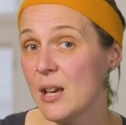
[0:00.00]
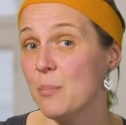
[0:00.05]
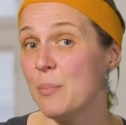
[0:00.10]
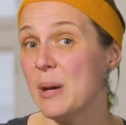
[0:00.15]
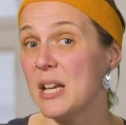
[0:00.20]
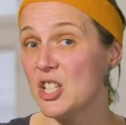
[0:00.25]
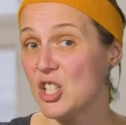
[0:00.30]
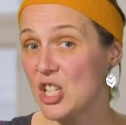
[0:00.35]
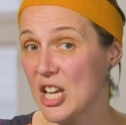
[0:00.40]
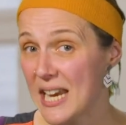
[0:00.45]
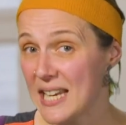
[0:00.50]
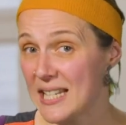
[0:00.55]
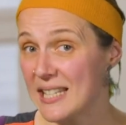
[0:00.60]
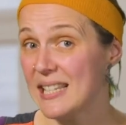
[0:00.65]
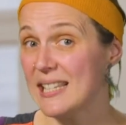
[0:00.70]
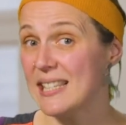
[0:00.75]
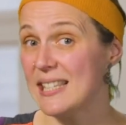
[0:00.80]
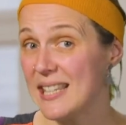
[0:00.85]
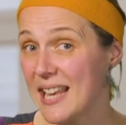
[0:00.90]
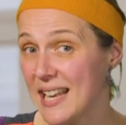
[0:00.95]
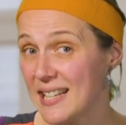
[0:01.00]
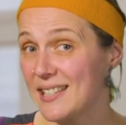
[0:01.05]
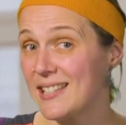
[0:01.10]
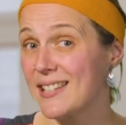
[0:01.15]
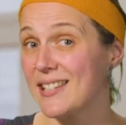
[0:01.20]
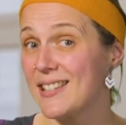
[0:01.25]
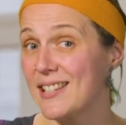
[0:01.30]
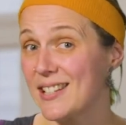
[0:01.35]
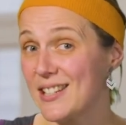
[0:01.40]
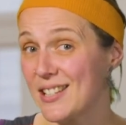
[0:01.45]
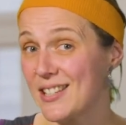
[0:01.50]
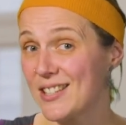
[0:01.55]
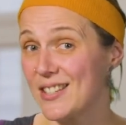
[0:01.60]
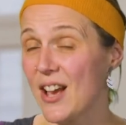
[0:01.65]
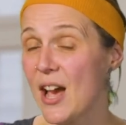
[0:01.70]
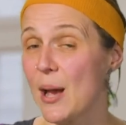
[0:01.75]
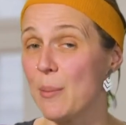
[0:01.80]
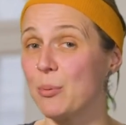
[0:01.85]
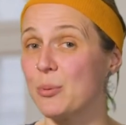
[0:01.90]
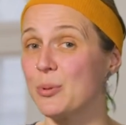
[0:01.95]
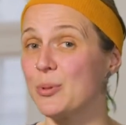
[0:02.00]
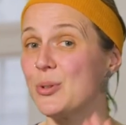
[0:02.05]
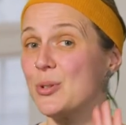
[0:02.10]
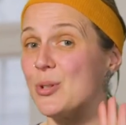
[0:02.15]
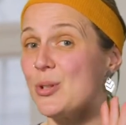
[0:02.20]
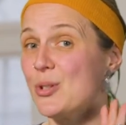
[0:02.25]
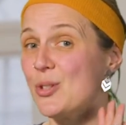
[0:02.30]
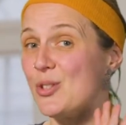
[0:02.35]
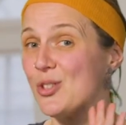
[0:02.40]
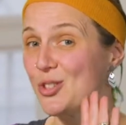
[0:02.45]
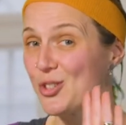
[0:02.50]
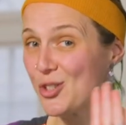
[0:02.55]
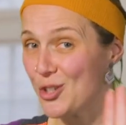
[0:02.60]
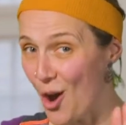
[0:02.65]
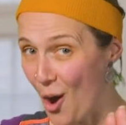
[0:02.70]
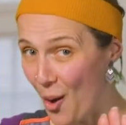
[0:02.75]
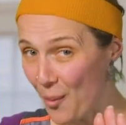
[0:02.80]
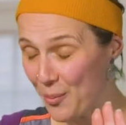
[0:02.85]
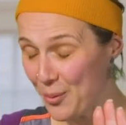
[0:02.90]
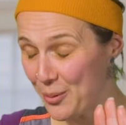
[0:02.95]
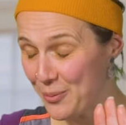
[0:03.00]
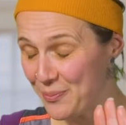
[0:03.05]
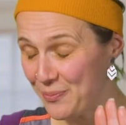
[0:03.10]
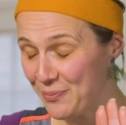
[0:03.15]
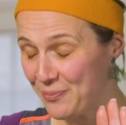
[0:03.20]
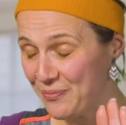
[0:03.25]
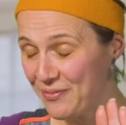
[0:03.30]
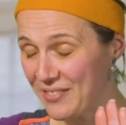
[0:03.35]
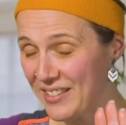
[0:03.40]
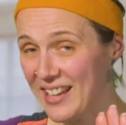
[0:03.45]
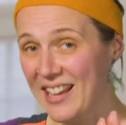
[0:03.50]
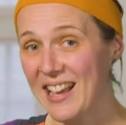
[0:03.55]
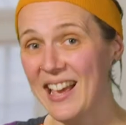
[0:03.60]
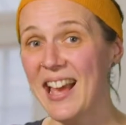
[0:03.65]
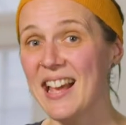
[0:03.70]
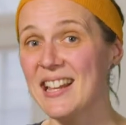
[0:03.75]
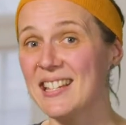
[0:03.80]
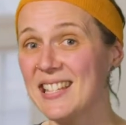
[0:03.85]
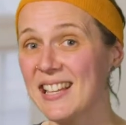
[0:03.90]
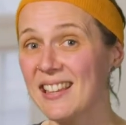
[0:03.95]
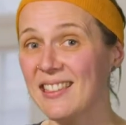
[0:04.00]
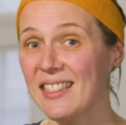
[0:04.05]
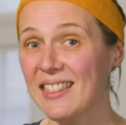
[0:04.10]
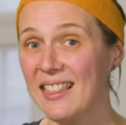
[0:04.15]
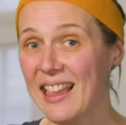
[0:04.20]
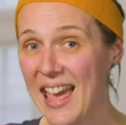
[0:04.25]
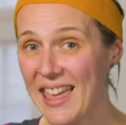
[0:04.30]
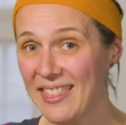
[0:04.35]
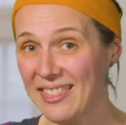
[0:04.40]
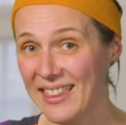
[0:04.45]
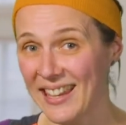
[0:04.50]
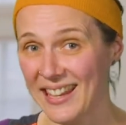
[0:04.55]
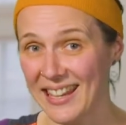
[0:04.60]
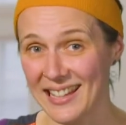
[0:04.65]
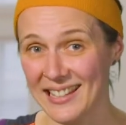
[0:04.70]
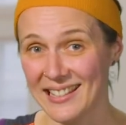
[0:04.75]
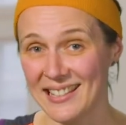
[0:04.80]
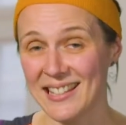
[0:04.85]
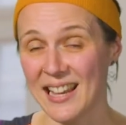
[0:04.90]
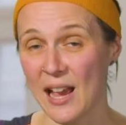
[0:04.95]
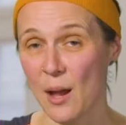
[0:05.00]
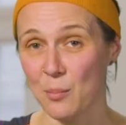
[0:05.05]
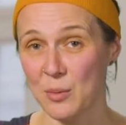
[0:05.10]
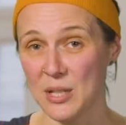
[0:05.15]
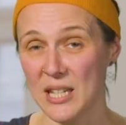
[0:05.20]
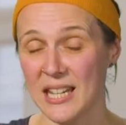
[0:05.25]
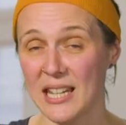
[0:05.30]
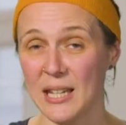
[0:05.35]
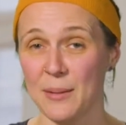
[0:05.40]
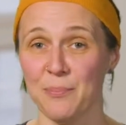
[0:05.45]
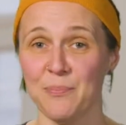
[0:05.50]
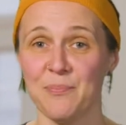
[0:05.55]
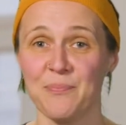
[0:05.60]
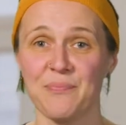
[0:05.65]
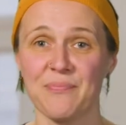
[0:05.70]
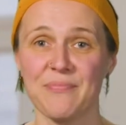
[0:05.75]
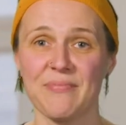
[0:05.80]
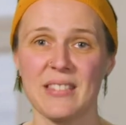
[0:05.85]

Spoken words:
But Jesus says to the disciples to stop and to let the kids come to him.